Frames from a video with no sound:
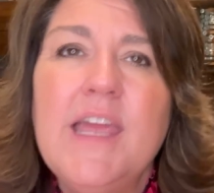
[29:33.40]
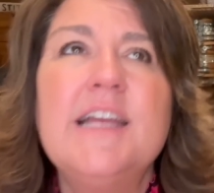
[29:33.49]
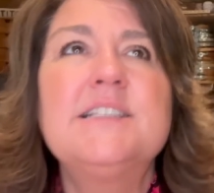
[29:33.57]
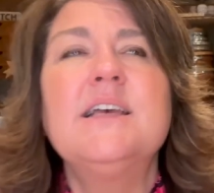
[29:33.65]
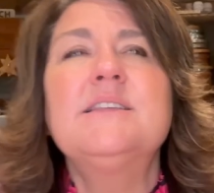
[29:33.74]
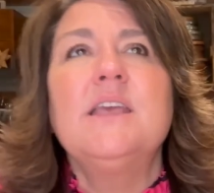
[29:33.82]

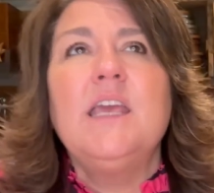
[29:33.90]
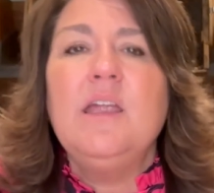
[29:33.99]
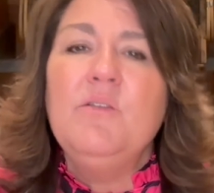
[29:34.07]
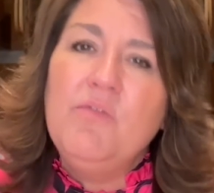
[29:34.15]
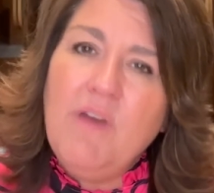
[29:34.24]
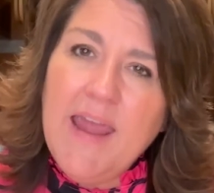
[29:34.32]
doesn't
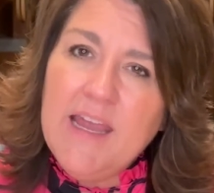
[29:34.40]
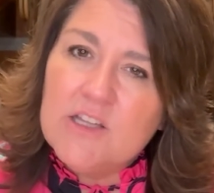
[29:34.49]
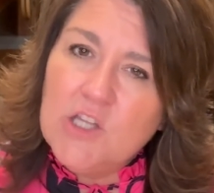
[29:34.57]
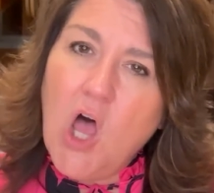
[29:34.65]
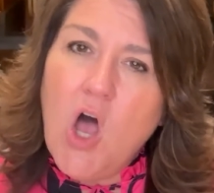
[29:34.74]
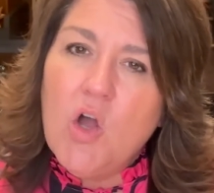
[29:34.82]
convey
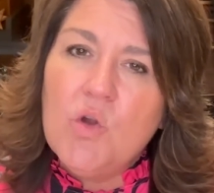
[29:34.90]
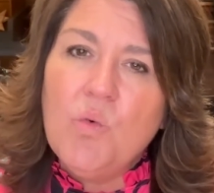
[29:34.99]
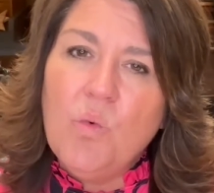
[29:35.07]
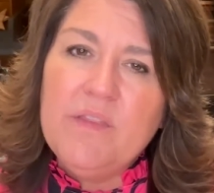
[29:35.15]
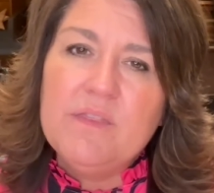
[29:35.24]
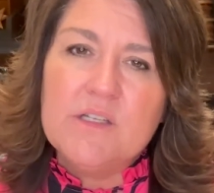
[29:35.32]
along
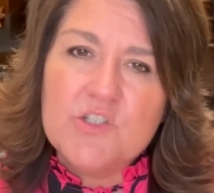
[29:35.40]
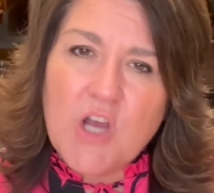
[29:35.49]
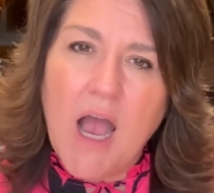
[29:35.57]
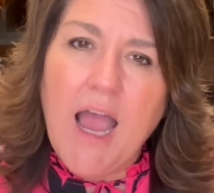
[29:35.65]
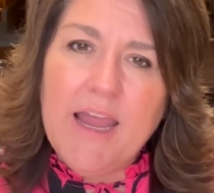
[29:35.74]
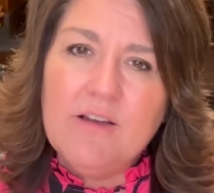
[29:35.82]
with the
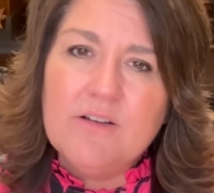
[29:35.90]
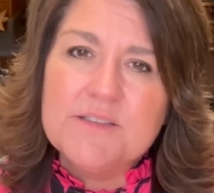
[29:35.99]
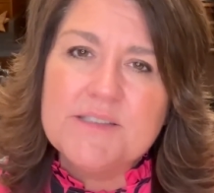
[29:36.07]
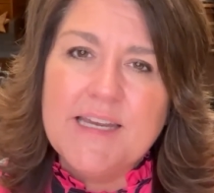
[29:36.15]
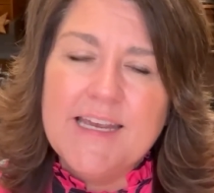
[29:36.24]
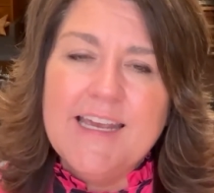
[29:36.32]

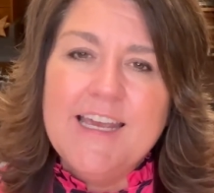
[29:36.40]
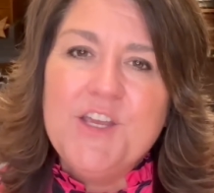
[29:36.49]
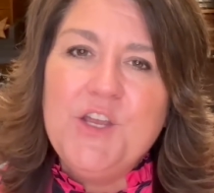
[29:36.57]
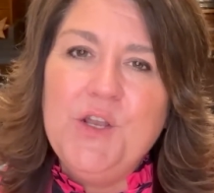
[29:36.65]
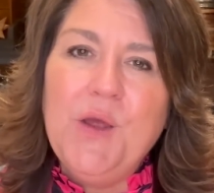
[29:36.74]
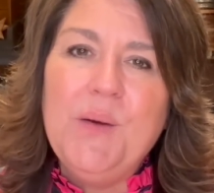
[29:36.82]
child.
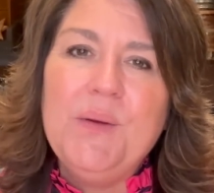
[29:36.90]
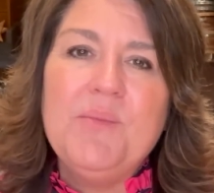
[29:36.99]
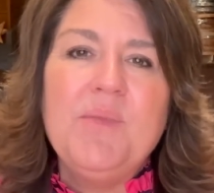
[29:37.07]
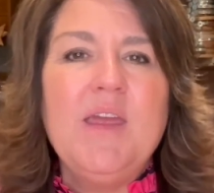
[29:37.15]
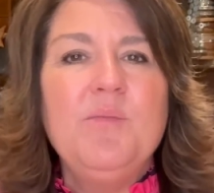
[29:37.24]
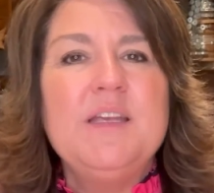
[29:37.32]
You know, it
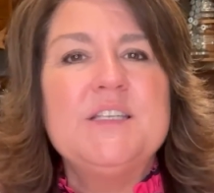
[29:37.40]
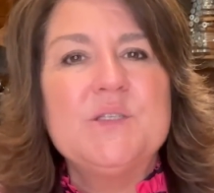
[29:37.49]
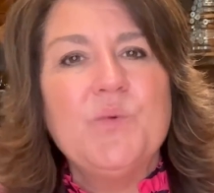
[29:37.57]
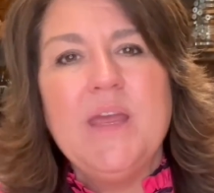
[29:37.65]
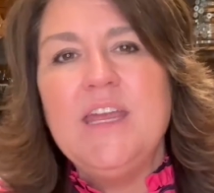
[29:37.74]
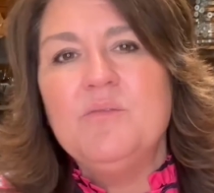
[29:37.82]
may be
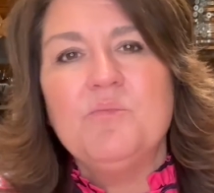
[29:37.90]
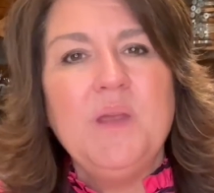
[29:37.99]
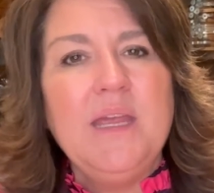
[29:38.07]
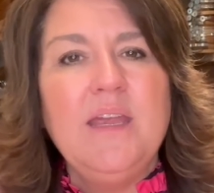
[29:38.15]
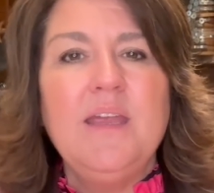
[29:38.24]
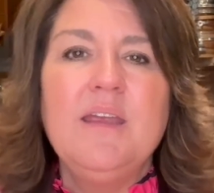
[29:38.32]
sweet and
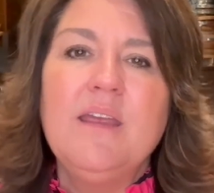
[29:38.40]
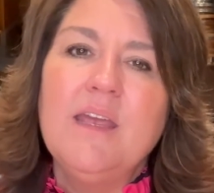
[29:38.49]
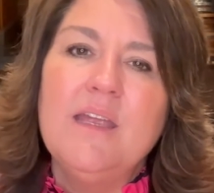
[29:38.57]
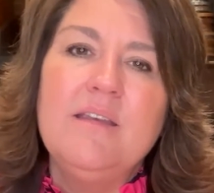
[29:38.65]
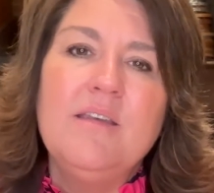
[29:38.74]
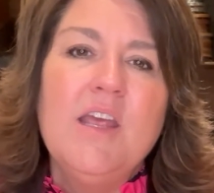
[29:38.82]
pink
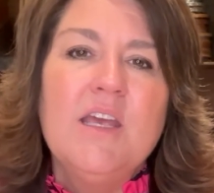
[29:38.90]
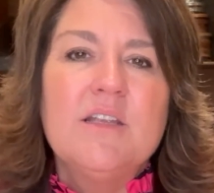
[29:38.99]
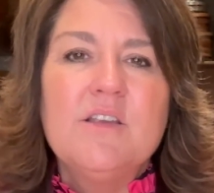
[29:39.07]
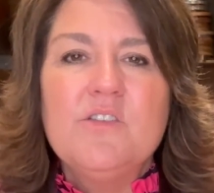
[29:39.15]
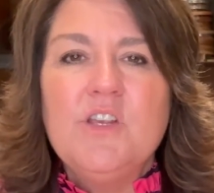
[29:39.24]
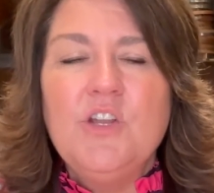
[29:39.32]
and,
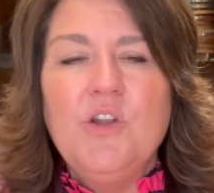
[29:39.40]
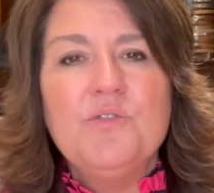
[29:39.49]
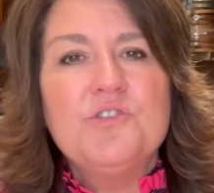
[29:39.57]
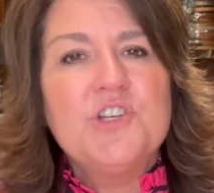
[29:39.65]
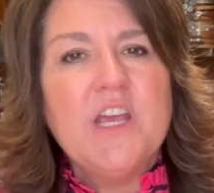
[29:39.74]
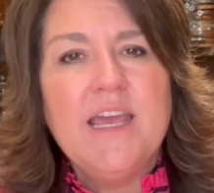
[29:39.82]
you know,
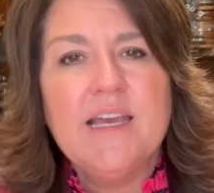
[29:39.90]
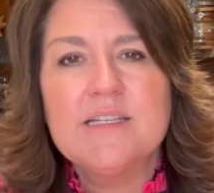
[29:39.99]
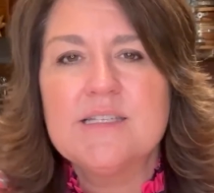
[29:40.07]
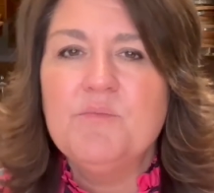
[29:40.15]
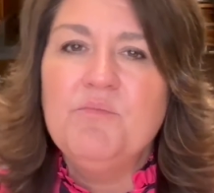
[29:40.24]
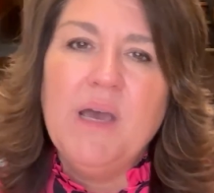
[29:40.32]

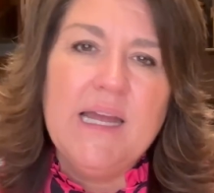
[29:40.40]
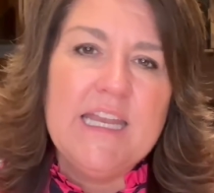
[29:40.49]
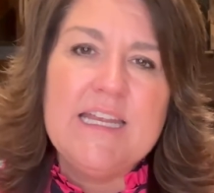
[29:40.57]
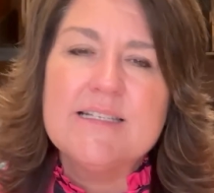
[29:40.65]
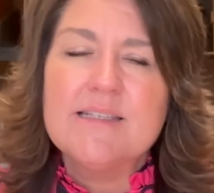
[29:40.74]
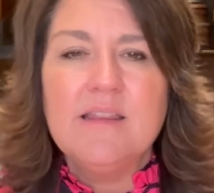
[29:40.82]
chicks and
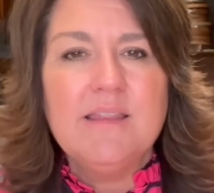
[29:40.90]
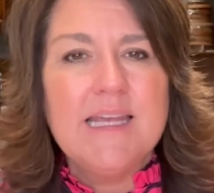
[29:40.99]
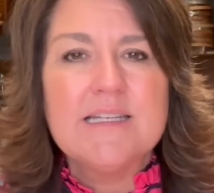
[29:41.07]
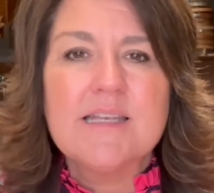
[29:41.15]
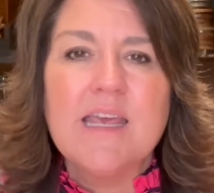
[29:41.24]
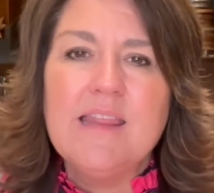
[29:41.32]
bunnies and
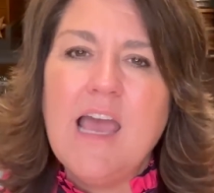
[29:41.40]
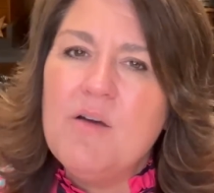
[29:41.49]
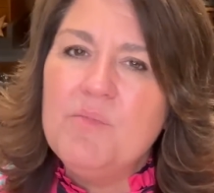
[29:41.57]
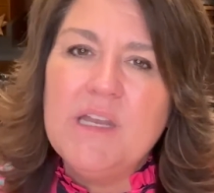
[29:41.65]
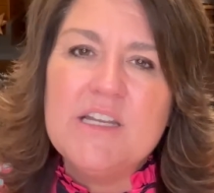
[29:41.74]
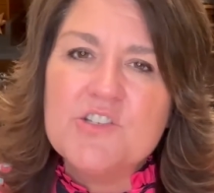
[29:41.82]
things like
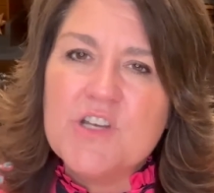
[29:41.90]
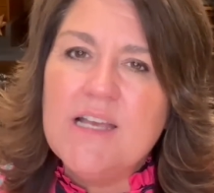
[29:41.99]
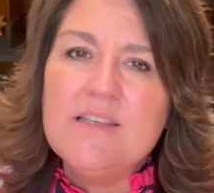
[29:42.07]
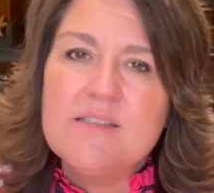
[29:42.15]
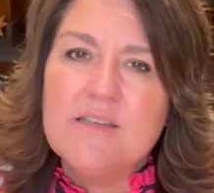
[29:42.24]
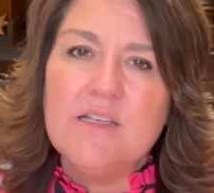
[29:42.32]
that, but it
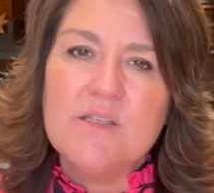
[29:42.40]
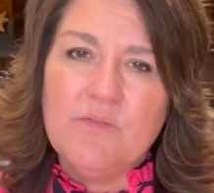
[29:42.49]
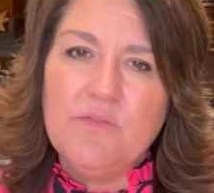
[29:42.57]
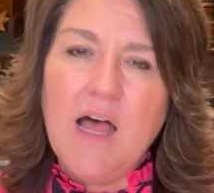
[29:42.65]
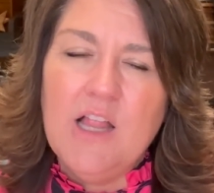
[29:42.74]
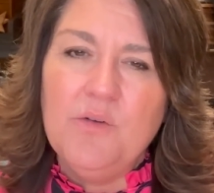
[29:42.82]
just
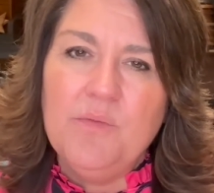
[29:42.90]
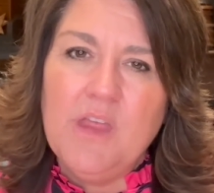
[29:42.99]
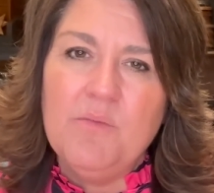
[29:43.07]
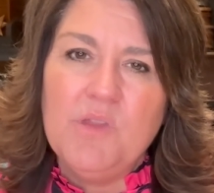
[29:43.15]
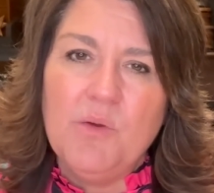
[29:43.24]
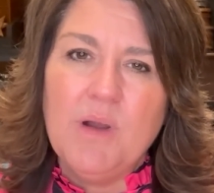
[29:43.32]
doesn't follow
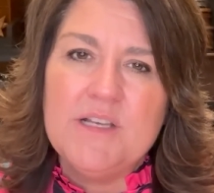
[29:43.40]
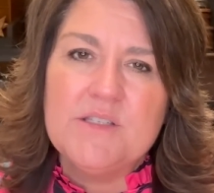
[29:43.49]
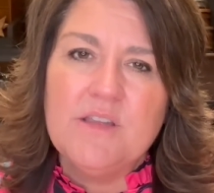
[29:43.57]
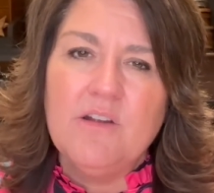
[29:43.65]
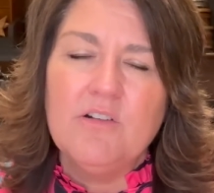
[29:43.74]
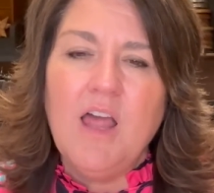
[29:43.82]
them the rest
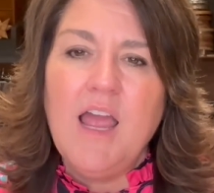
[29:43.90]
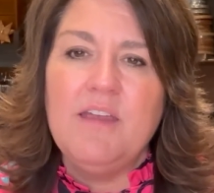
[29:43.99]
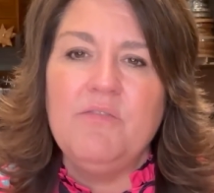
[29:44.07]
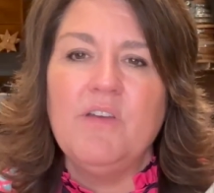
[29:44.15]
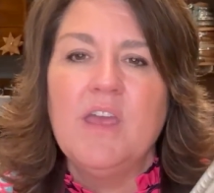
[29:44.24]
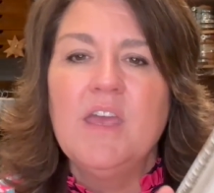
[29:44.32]
of their life.